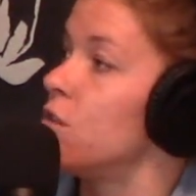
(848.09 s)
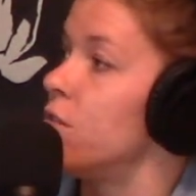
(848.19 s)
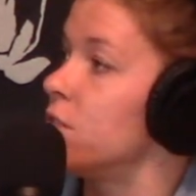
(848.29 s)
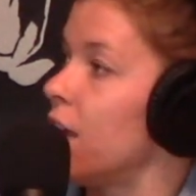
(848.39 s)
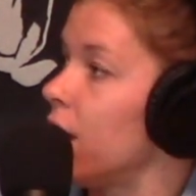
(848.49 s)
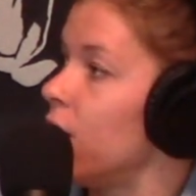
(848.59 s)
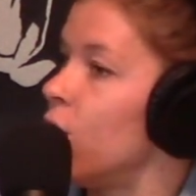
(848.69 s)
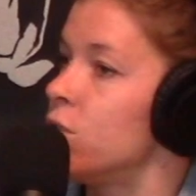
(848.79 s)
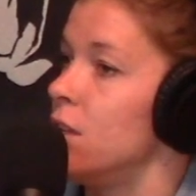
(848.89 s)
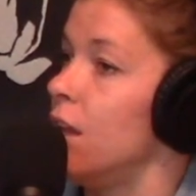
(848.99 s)
so I was, like,
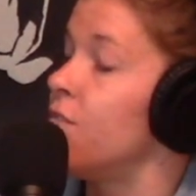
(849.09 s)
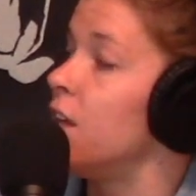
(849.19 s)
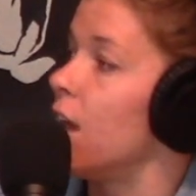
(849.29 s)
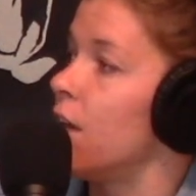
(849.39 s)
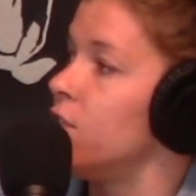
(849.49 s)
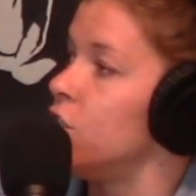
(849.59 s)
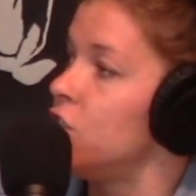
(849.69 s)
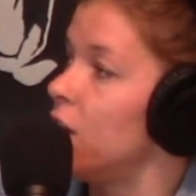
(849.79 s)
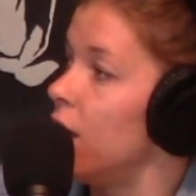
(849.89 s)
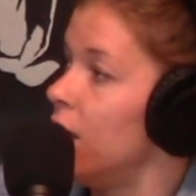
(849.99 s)
always lifting heavy
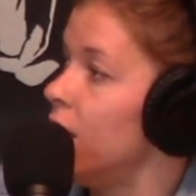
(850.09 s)
shit.